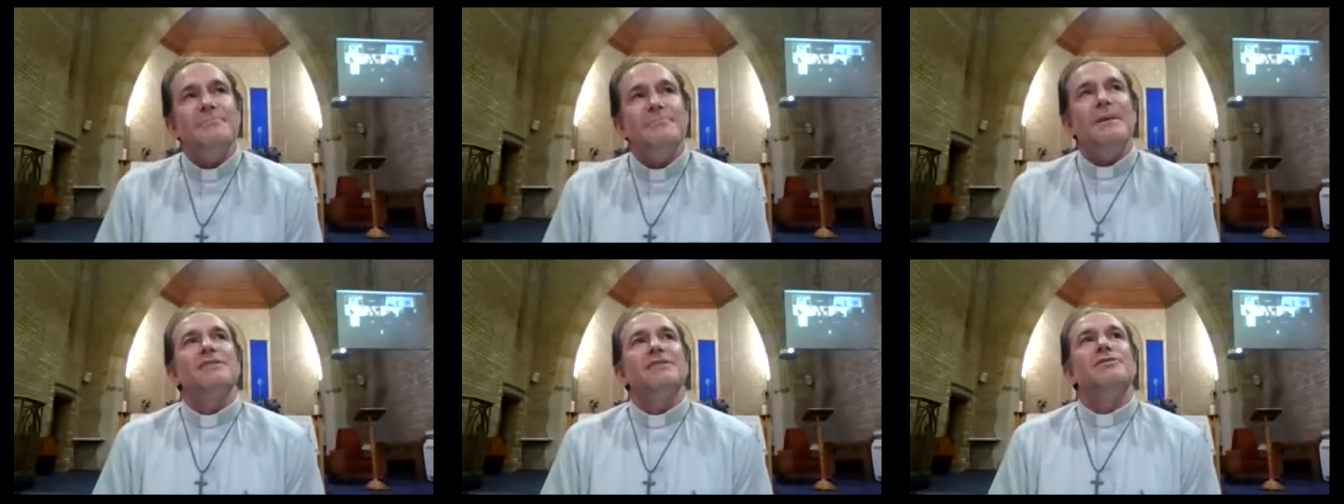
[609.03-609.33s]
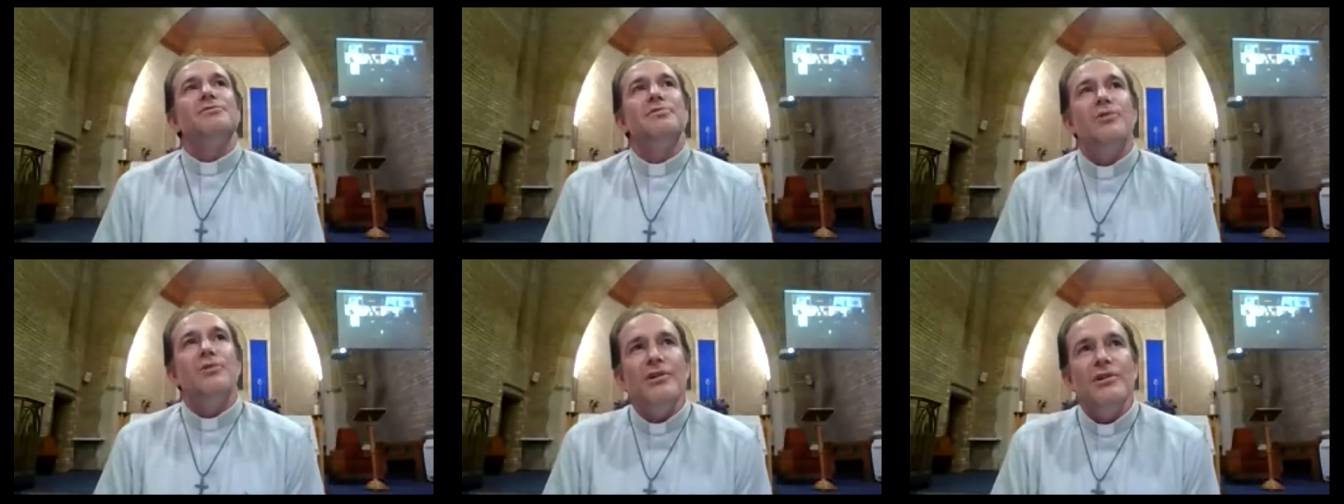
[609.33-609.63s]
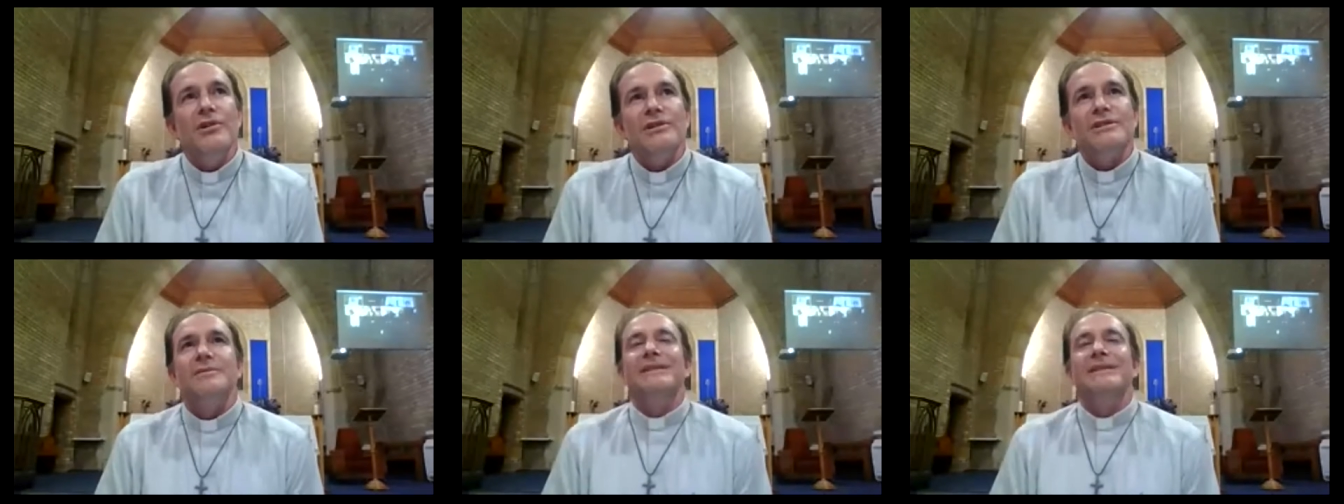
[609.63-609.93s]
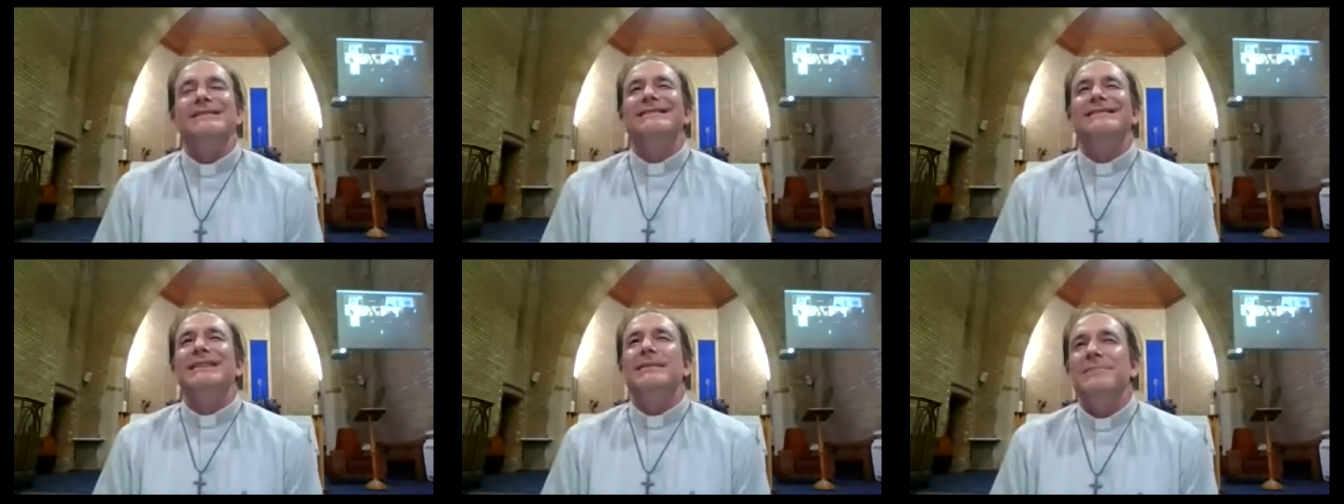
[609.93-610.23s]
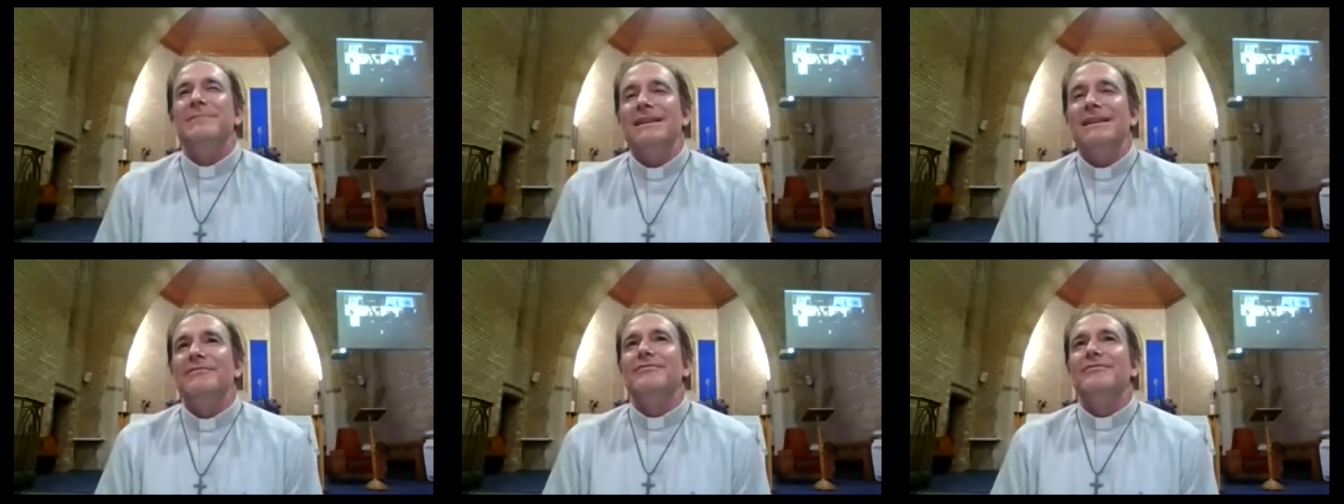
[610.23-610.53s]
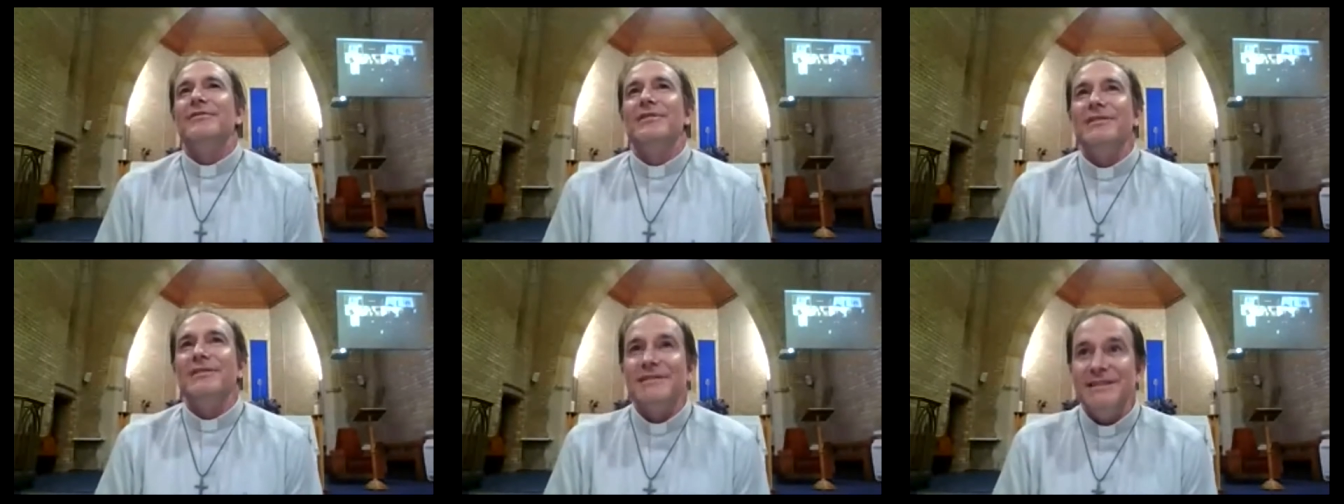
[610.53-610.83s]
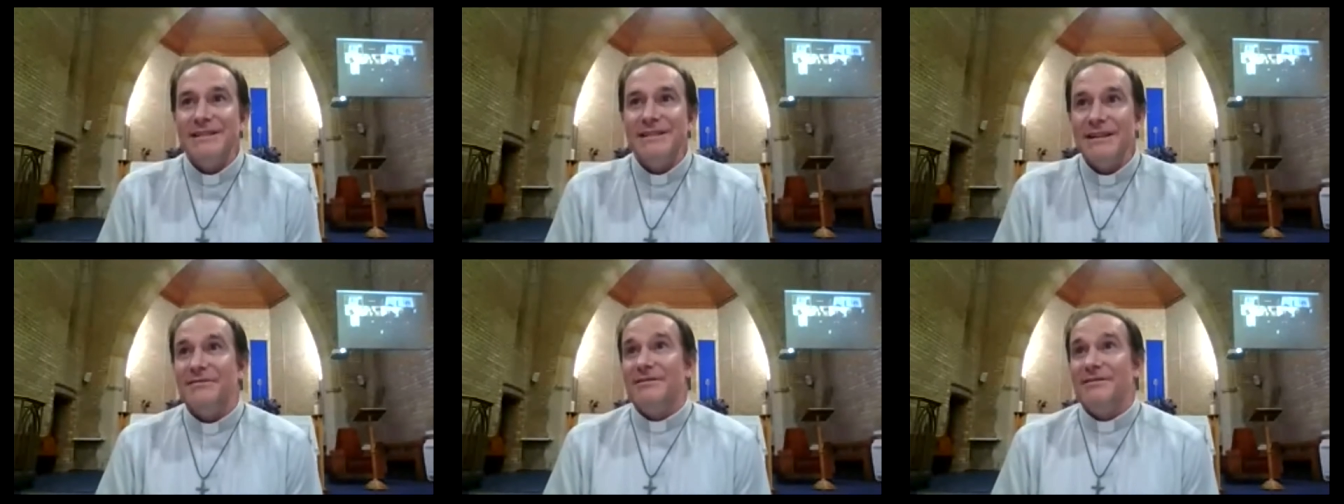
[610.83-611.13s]
much worse when it's something very
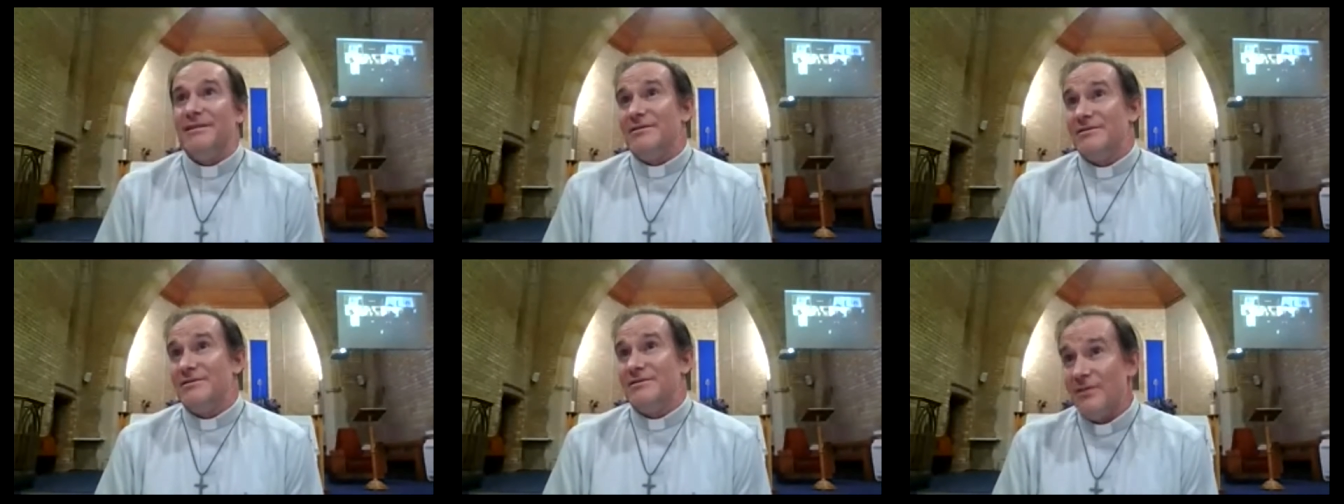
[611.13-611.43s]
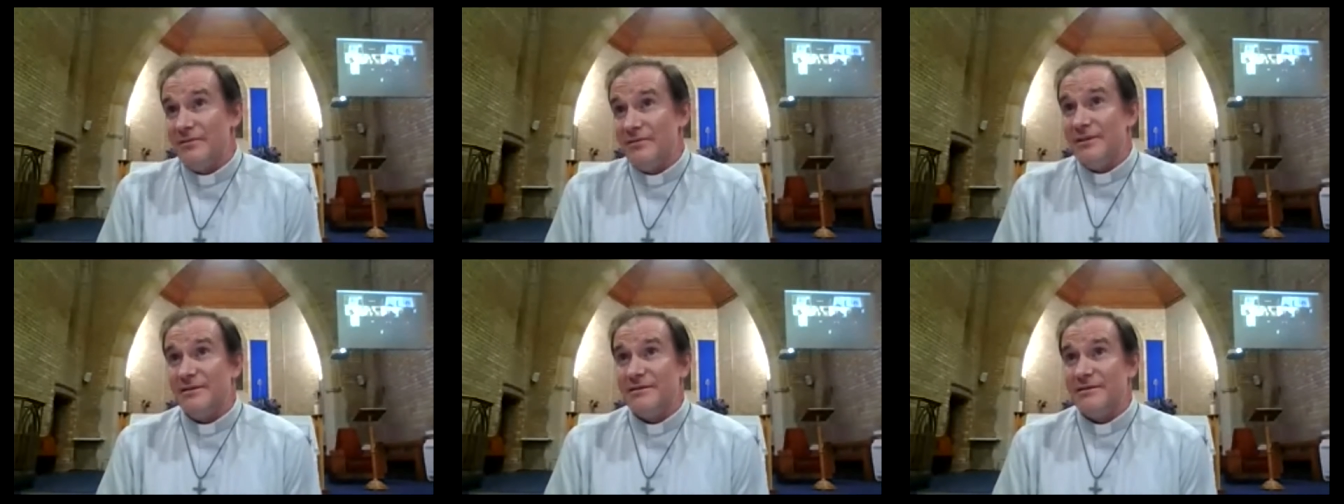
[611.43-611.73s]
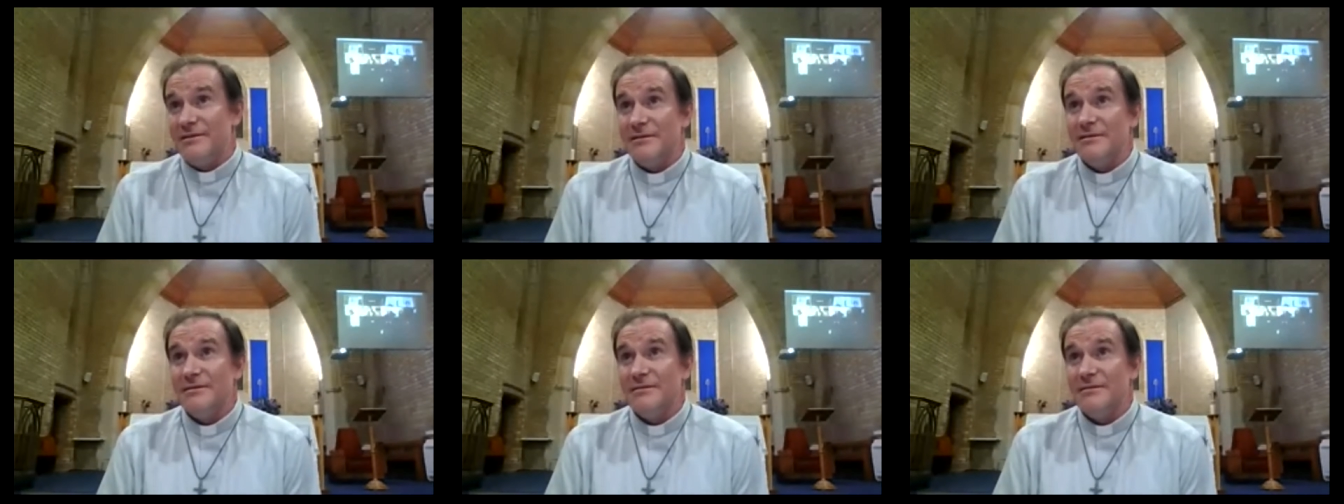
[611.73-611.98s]
serious, obviously.